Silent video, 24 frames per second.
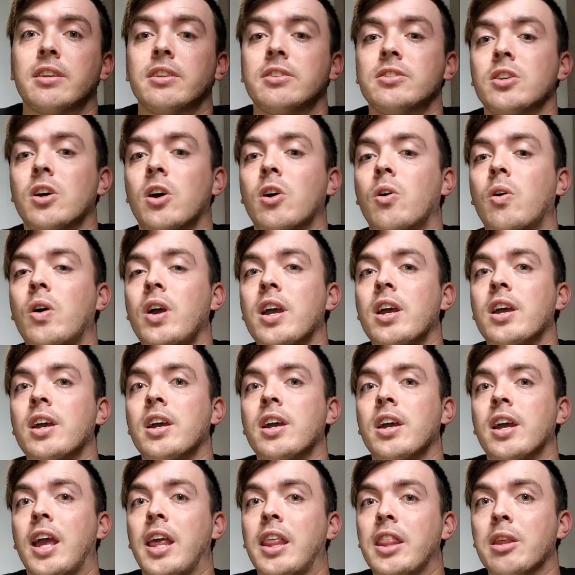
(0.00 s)
So
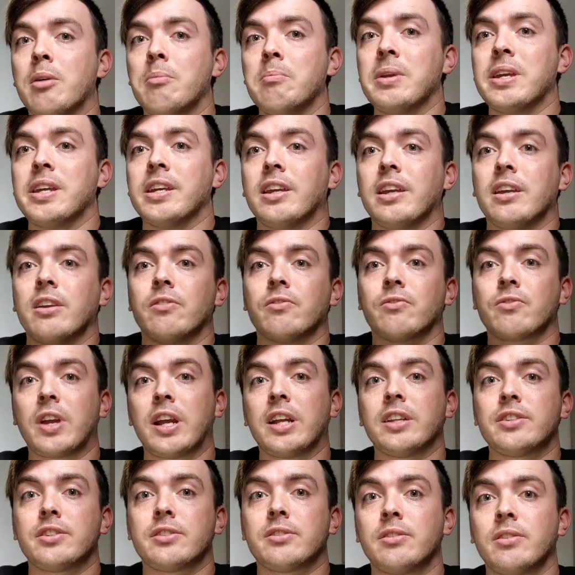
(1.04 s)
in the meet in
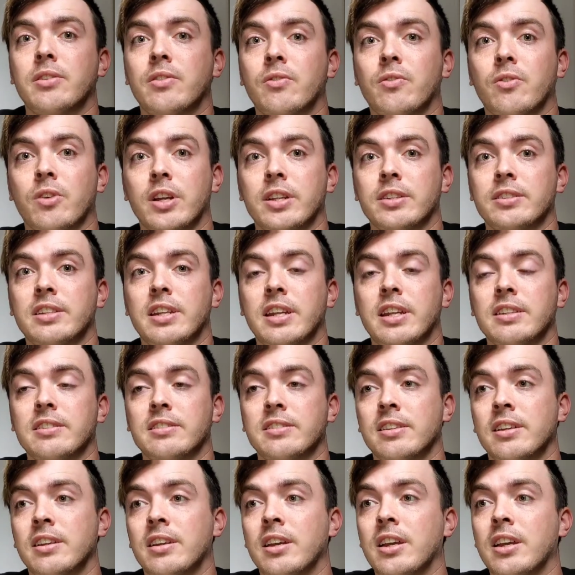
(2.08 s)
France, for instance,